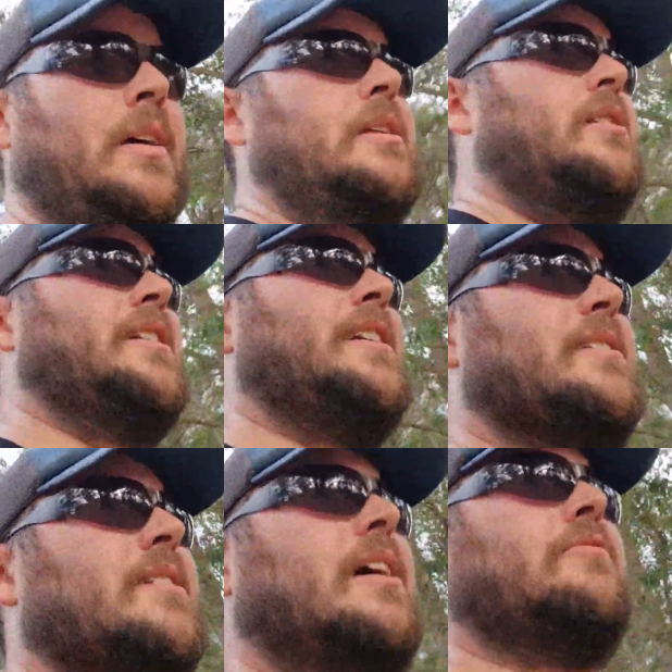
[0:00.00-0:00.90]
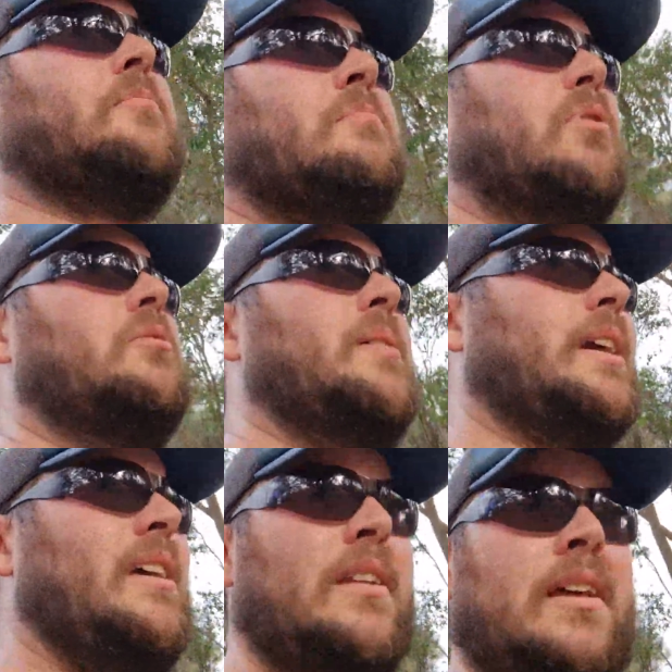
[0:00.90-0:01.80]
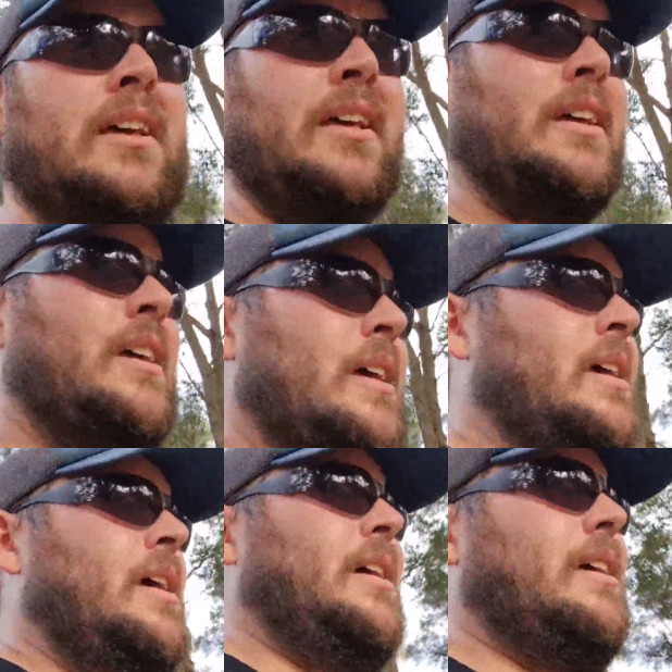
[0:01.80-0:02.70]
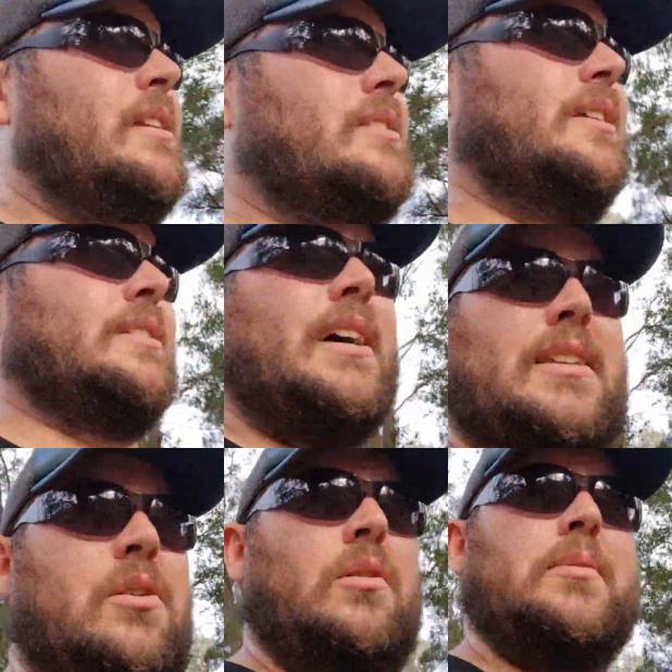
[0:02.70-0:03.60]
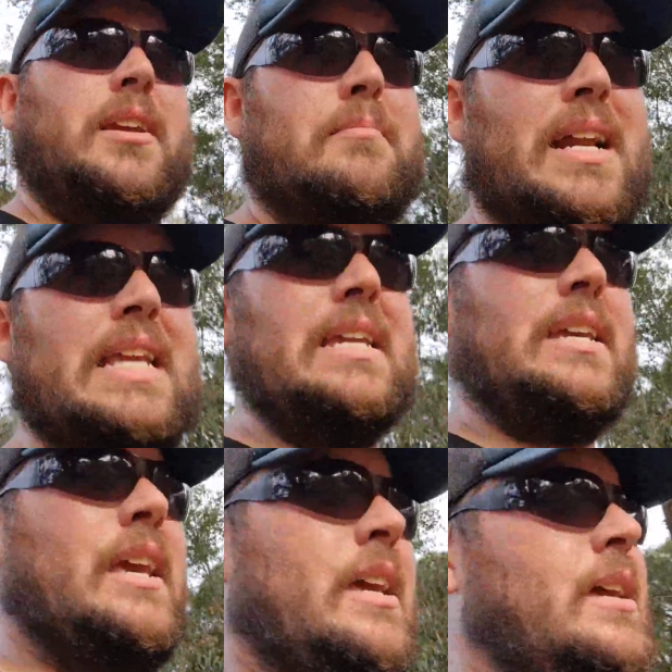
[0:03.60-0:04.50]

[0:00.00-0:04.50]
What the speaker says: and you need to start from the bottom again, and it's going to take time to get money.